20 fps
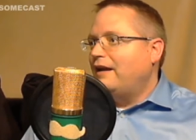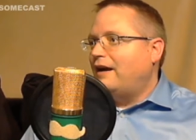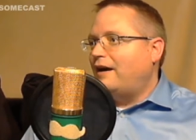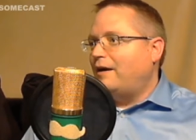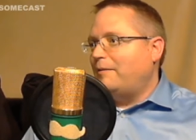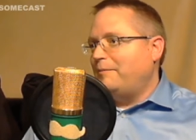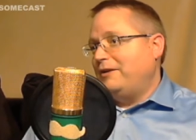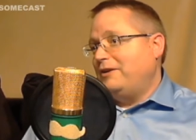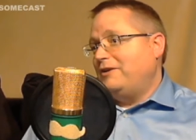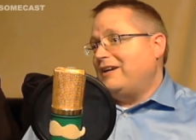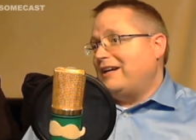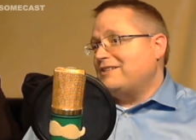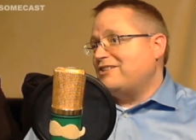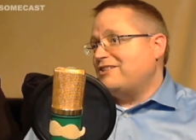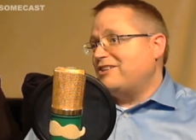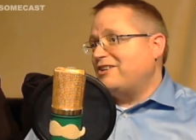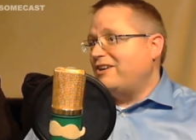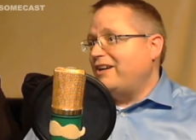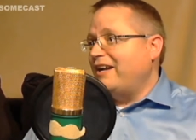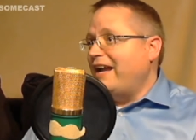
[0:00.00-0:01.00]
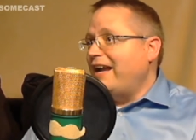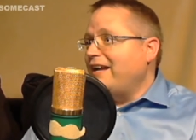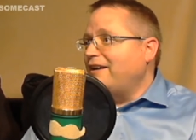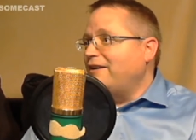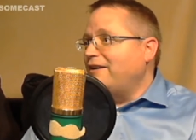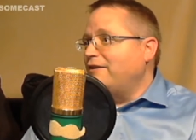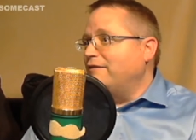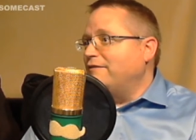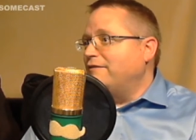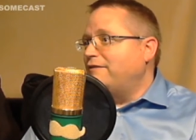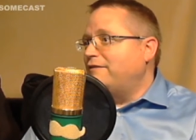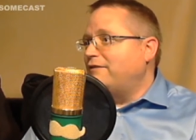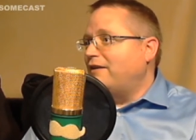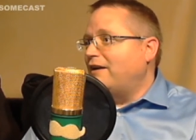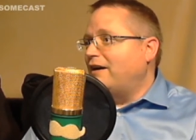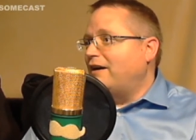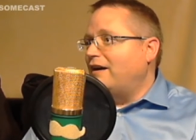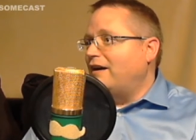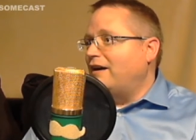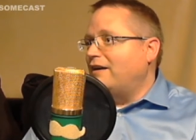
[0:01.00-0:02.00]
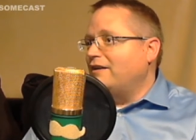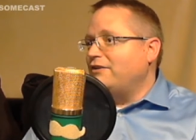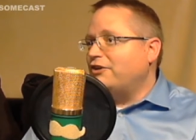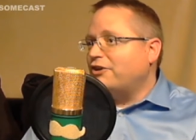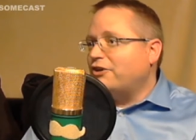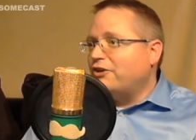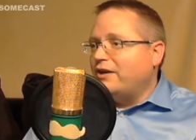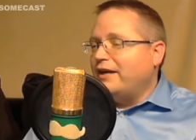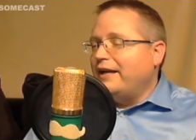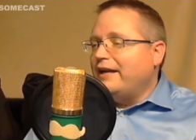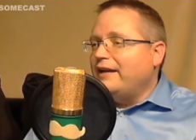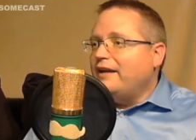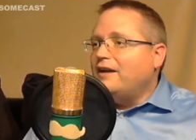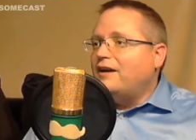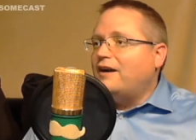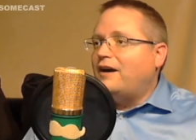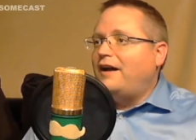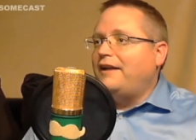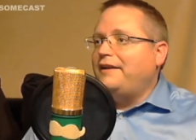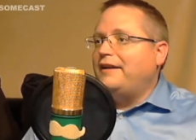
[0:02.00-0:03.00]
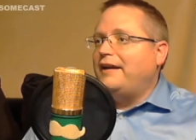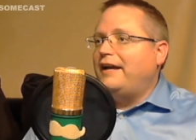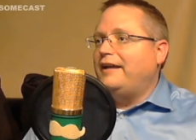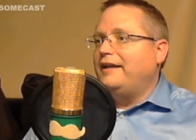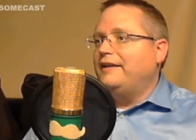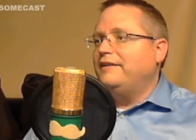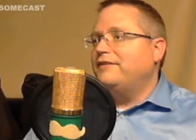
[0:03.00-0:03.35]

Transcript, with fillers: I mean, you guys are creative. You're creating content.